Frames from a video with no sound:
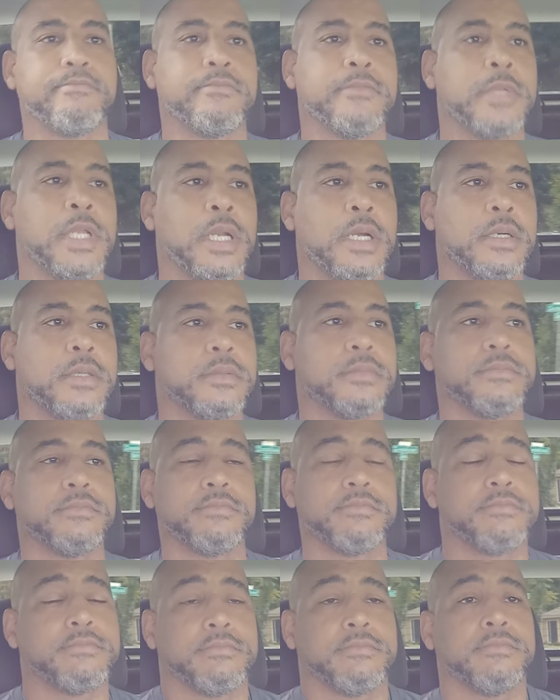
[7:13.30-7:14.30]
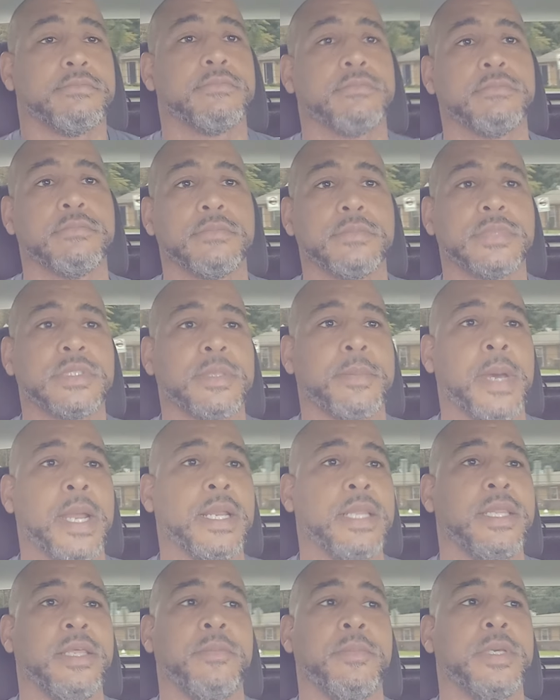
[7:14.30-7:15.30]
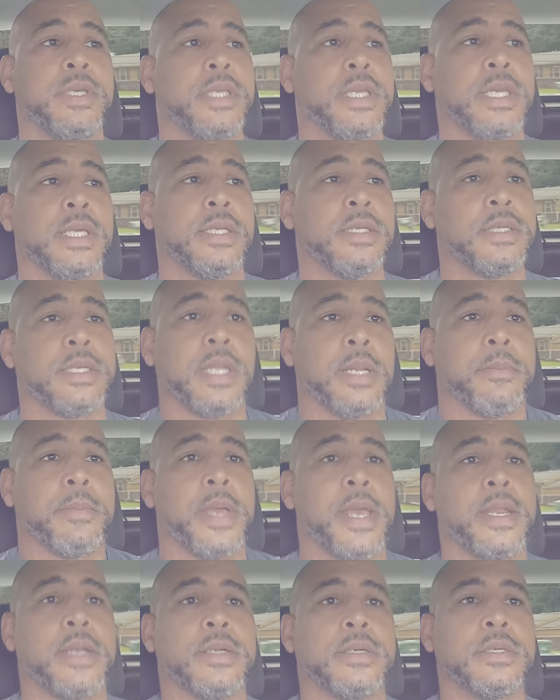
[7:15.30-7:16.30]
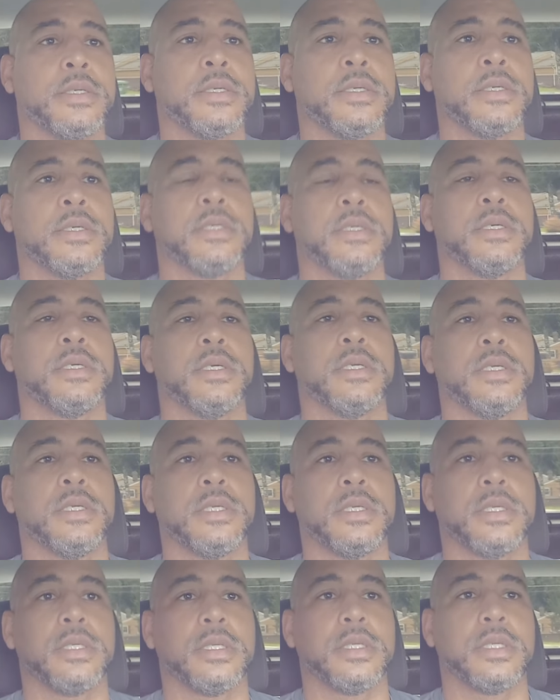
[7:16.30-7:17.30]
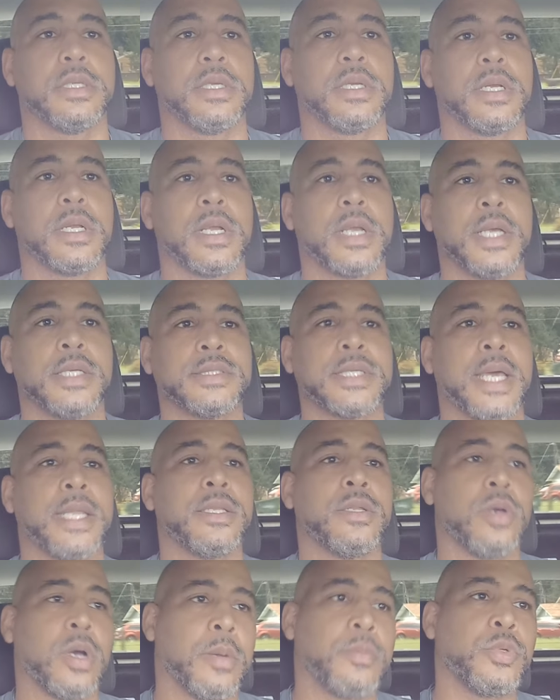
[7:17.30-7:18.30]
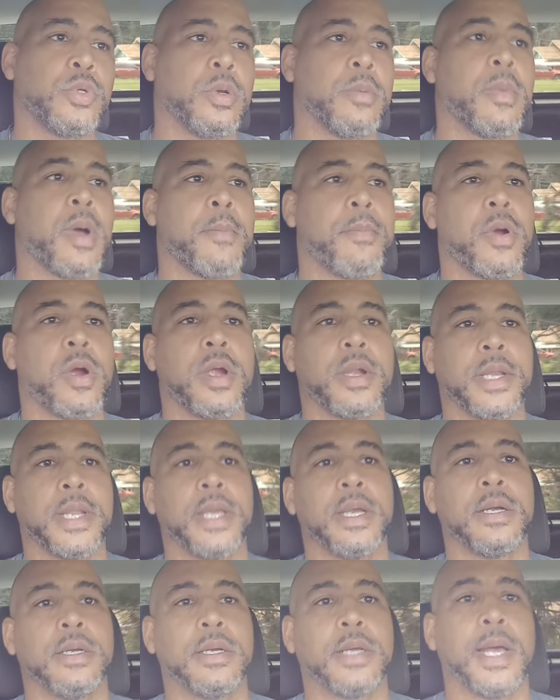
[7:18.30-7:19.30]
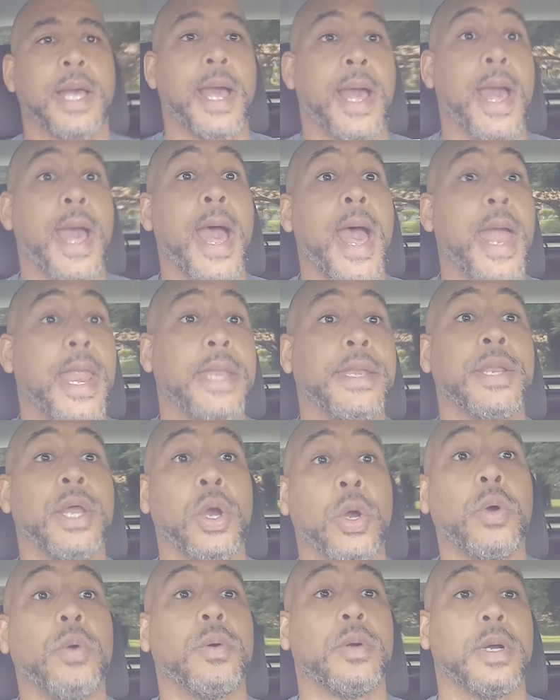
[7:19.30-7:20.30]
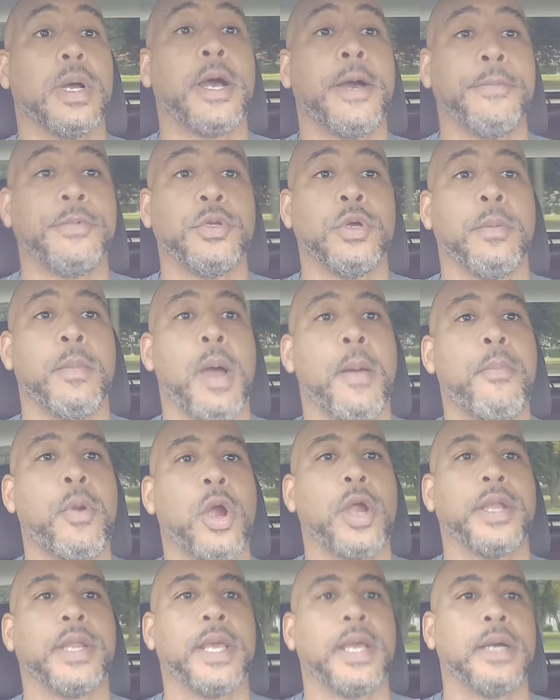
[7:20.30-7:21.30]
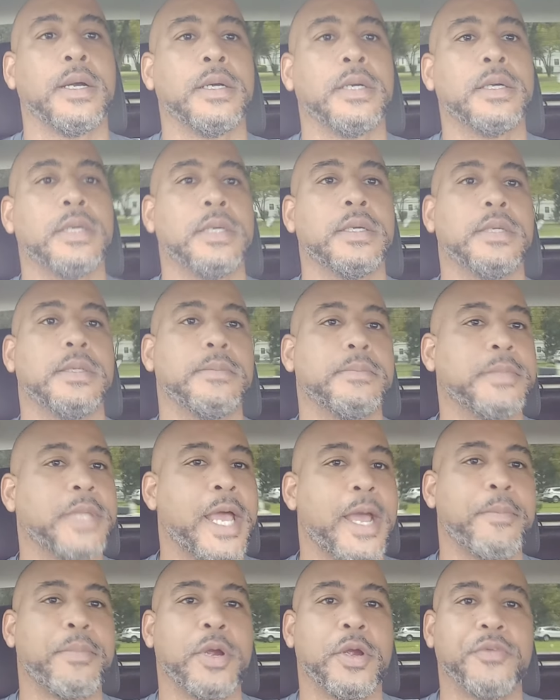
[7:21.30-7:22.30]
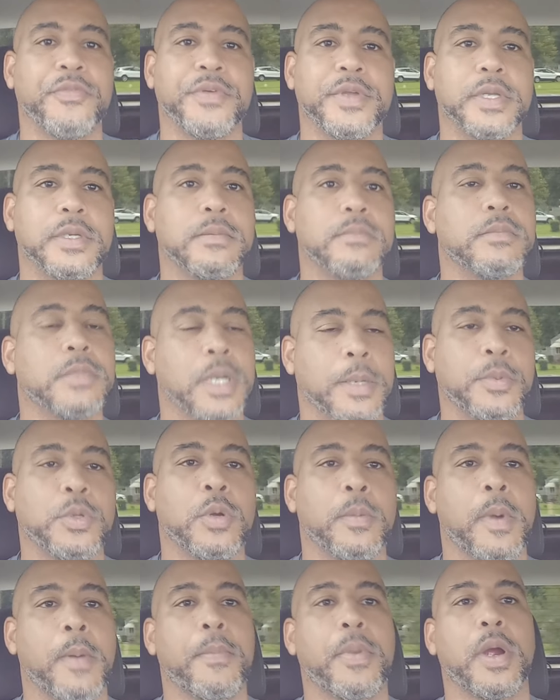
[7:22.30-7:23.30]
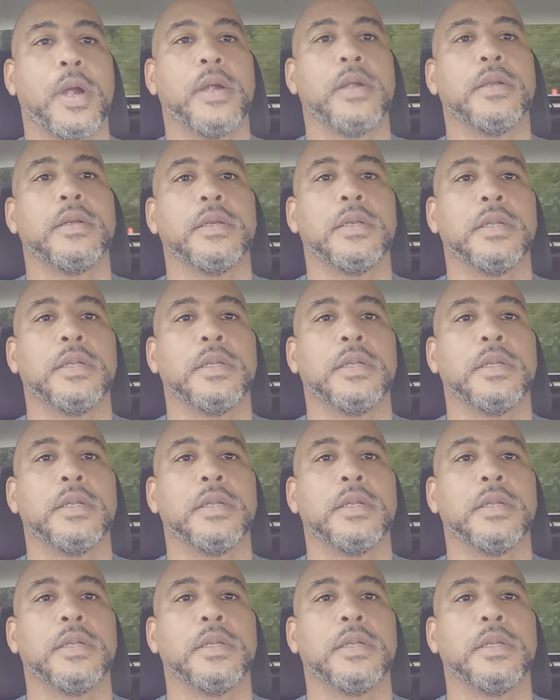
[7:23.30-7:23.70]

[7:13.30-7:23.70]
you know, somebody leave me again, it doesn't matter, because I know I'm doing my part now. I know I'm doing my part now. Not perfect, but I'm doing my part.